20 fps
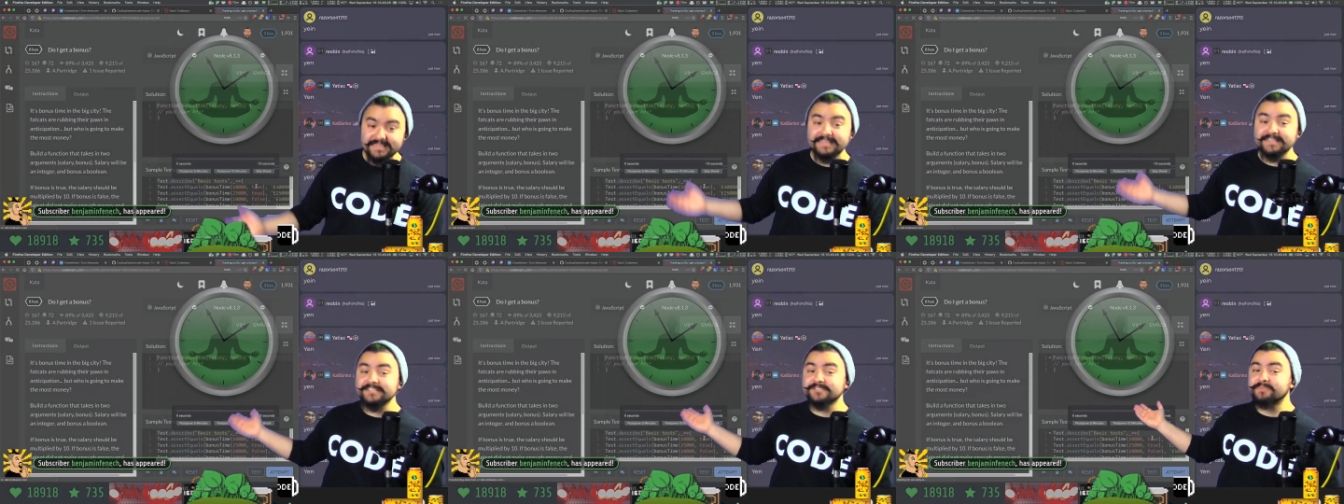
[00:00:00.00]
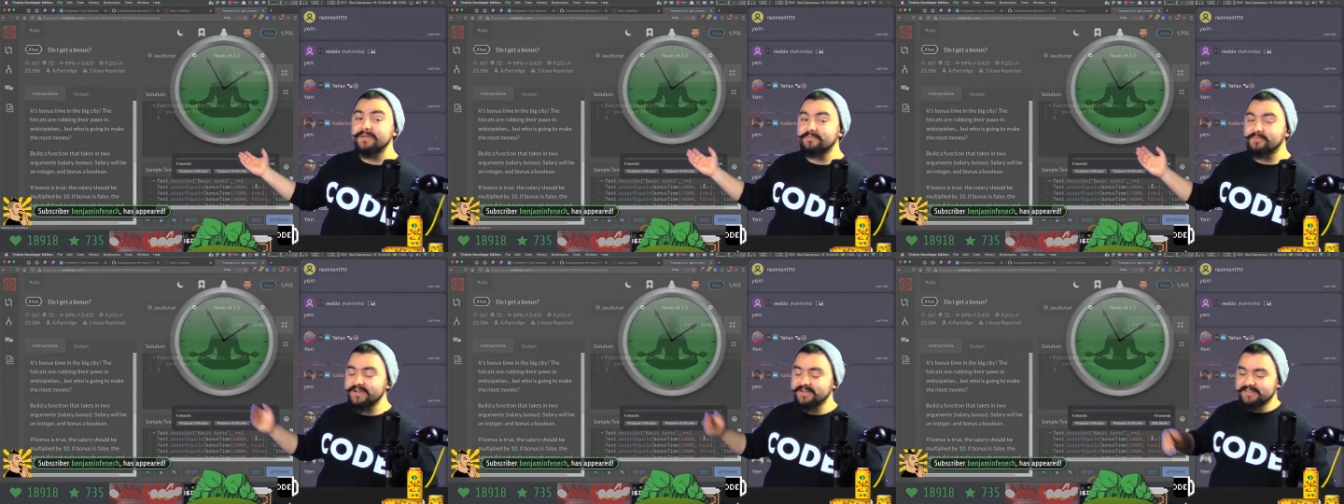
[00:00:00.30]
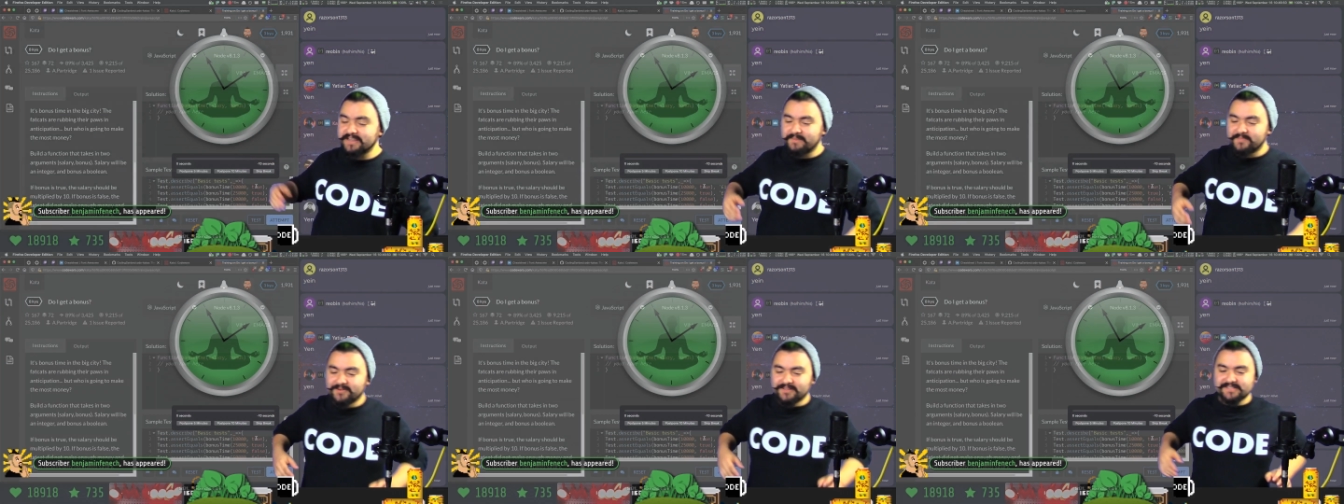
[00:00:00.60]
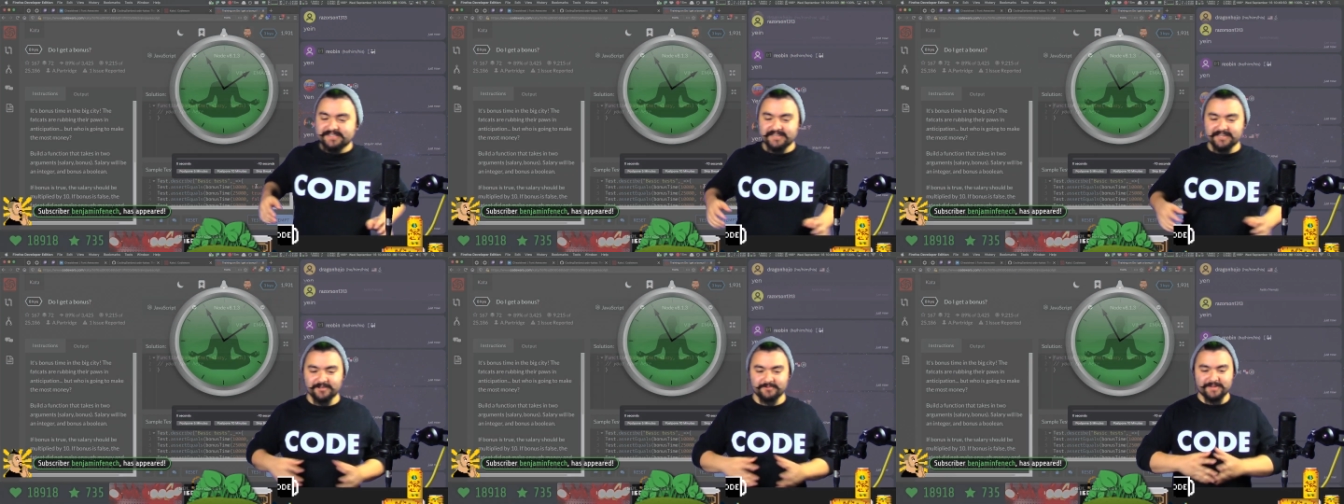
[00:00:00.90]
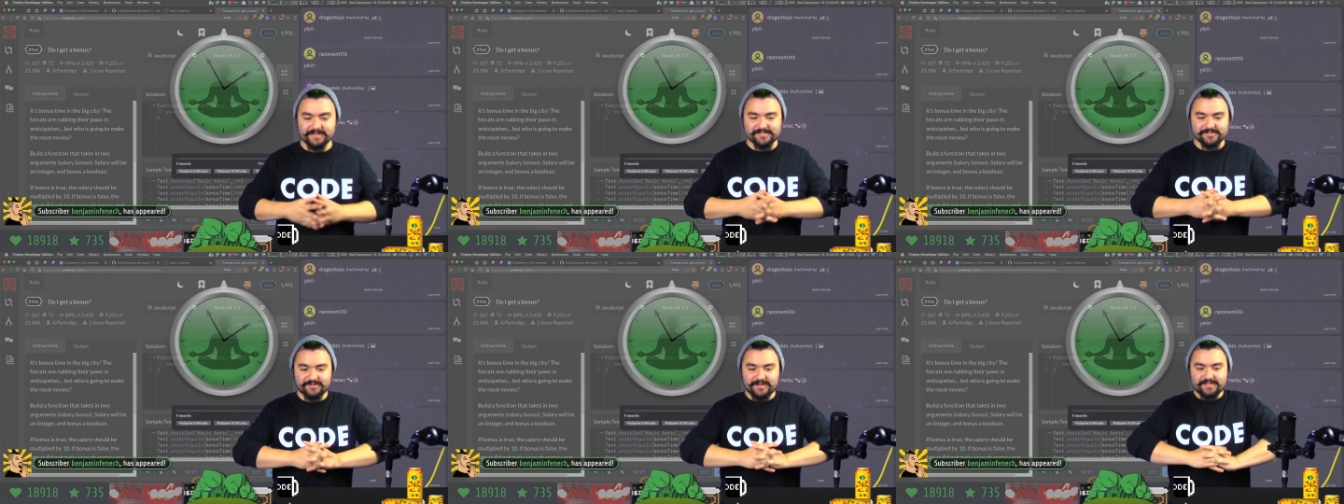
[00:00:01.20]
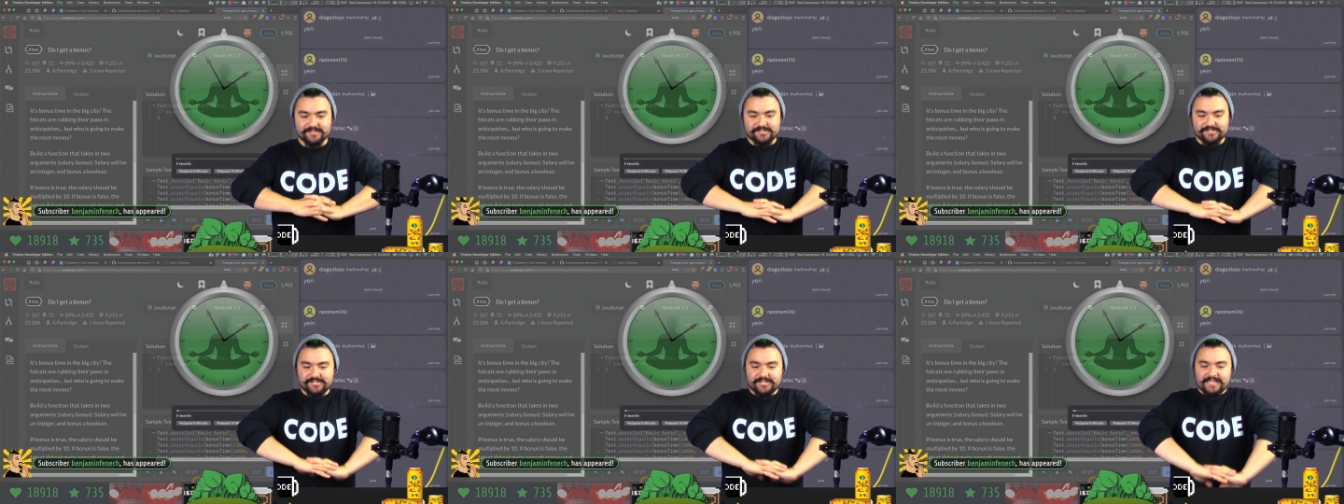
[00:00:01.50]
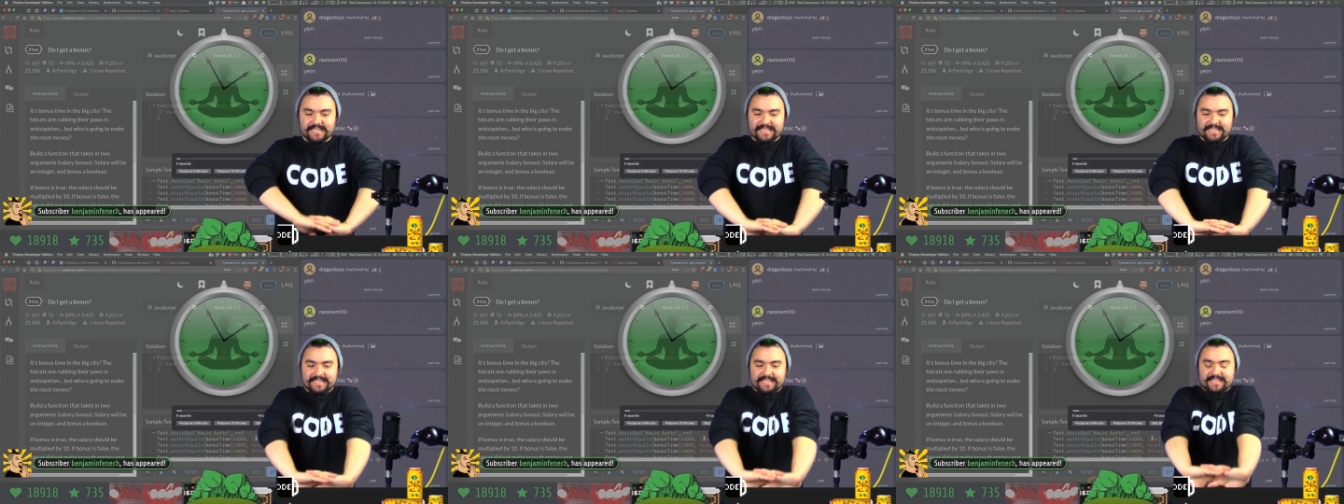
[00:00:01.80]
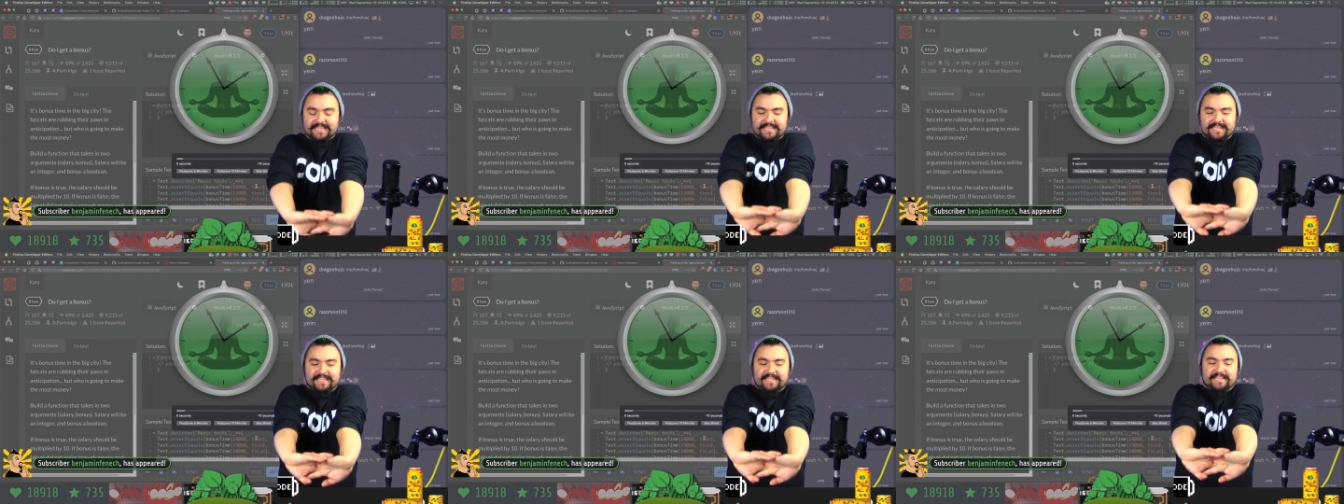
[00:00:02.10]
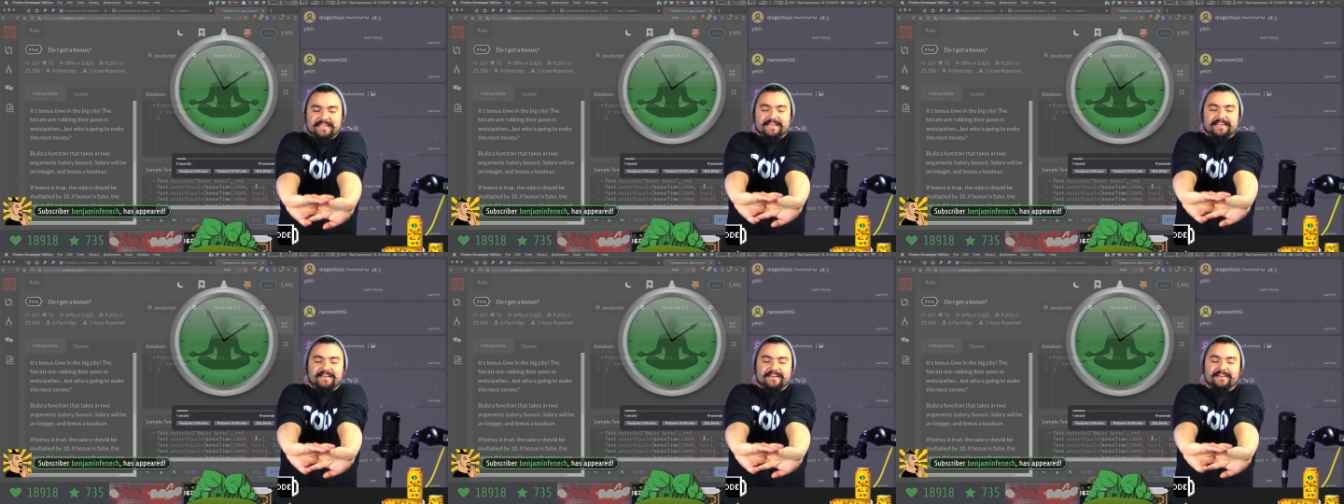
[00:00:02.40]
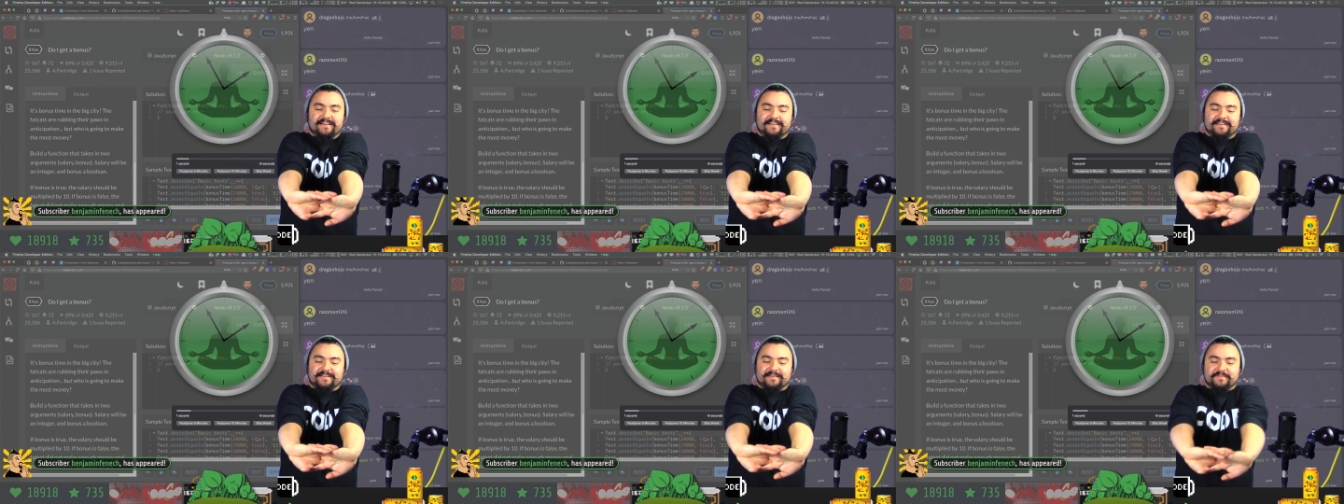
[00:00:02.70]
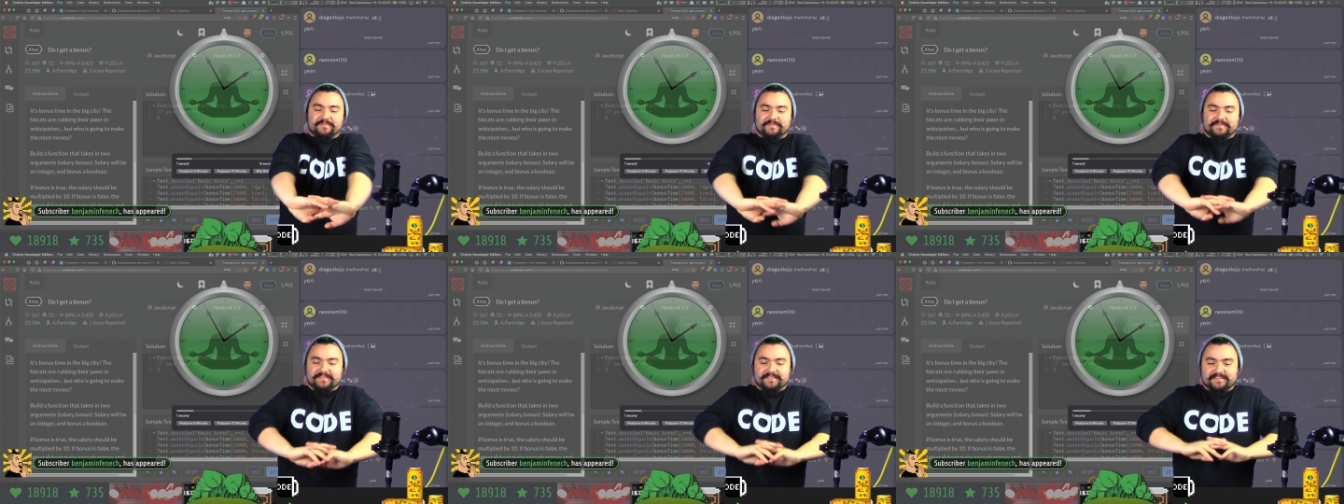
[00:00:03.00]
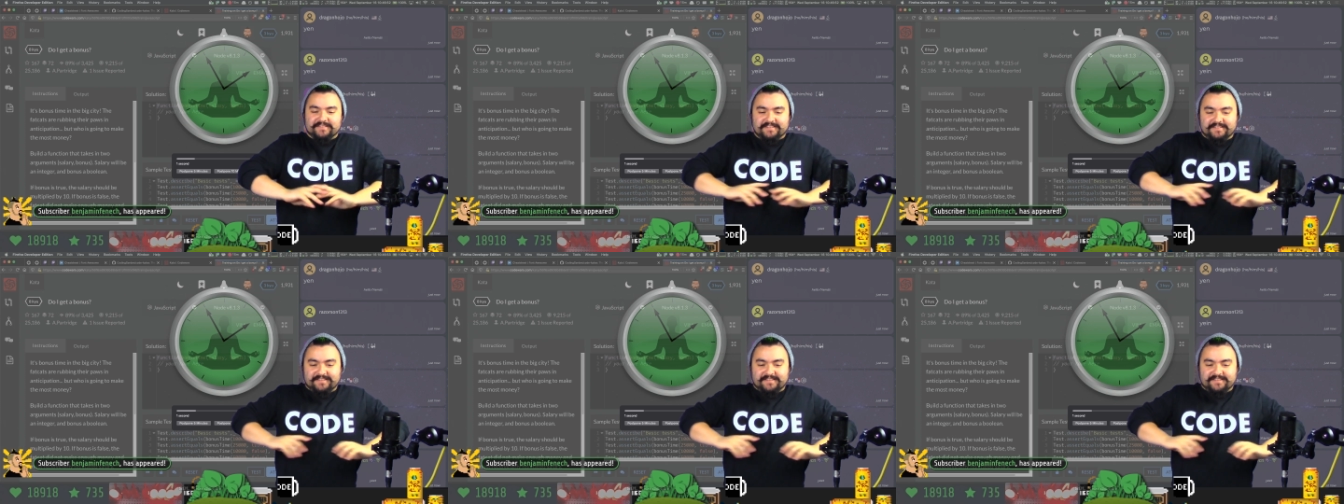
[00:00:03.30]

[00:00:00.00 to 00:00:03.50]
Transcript: This is my break timer. Let's take a quick stretch. Um,